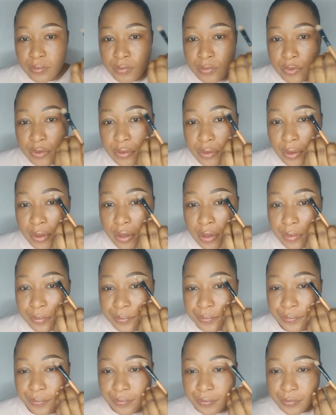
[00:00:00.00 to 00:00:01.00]
okay,
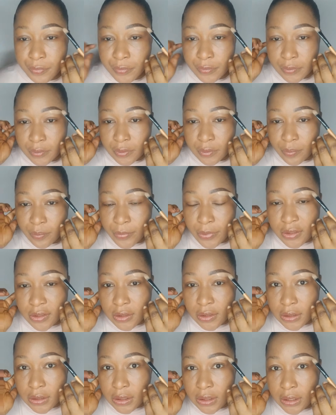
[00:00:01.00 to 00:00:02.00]

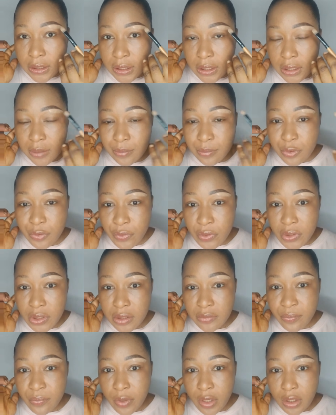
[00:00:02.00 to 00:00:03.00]
Basically, I'm doing
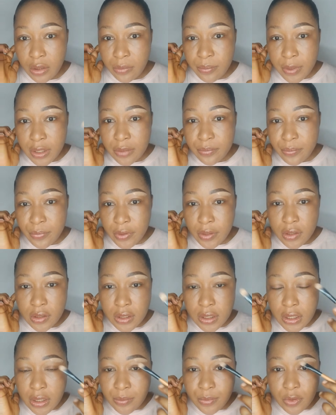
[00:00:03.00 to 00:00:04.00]
it bit by bit.
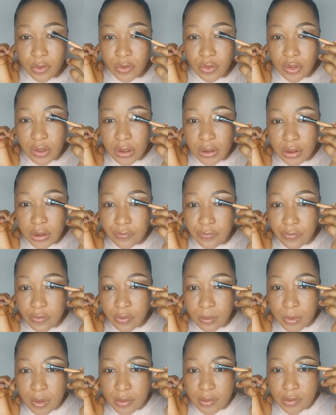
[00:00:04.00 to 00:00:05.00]
I am not starting
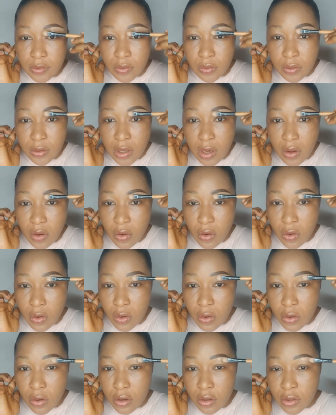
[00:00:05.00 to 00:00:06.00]
from this corner
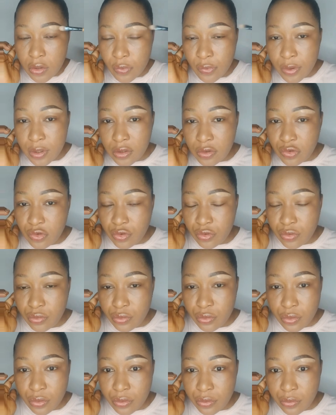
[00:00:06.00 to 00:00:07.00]
all the way through,
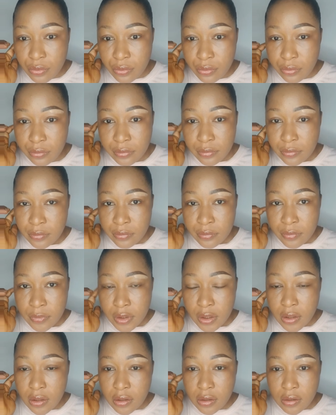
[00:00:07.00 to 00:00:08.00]
no.
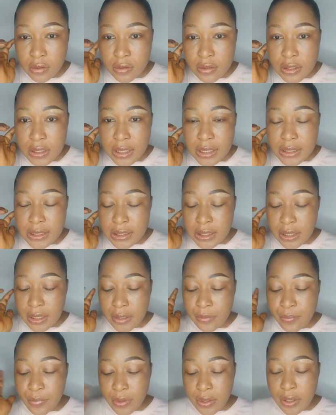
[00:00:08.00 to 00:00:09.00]
Because as a
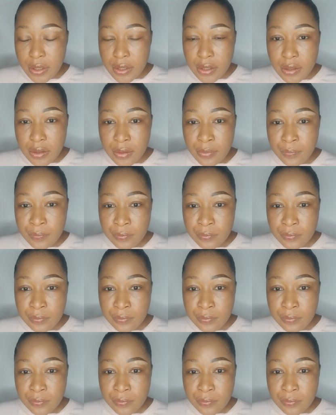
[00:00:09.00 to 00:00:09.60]
beginner,